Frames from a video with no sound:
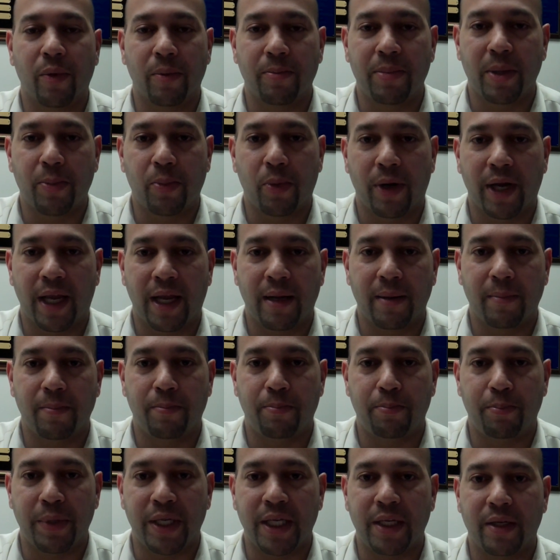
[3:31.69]
When people were getting
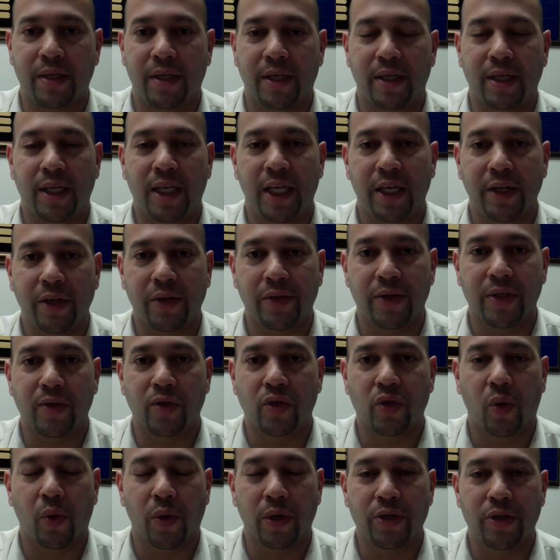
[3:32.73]
beaten and killed and
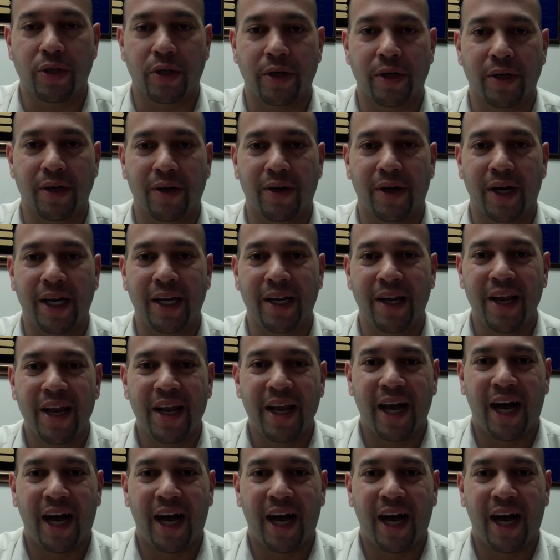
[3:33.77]
tortured, all right?